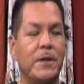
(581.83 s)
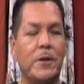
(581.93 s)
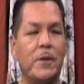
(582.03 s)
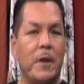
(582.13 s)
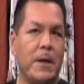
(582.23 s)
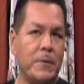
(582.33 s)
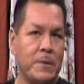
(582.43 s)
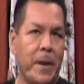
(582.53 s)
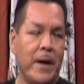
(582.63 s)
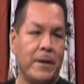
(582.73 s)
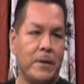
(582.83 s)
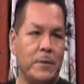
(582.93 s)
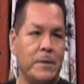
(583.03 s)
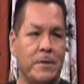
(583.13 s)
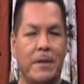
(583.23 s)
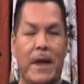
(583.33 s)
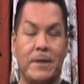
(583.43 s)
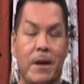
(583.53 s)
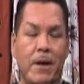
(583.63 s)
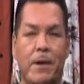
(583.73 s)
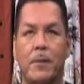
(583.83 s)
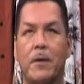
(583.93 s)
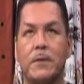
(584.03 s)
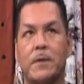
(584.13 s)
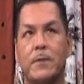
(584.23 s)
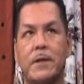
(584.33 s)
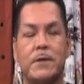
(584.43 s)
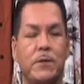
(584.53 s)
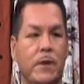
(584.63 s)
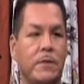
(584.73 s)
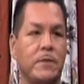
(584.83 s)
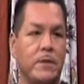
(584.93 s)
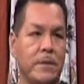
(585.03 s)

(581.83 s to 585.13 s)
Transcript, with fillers: You know, it was back in those that time. Also, mm-hmm. it was like 2000, mm-hmm.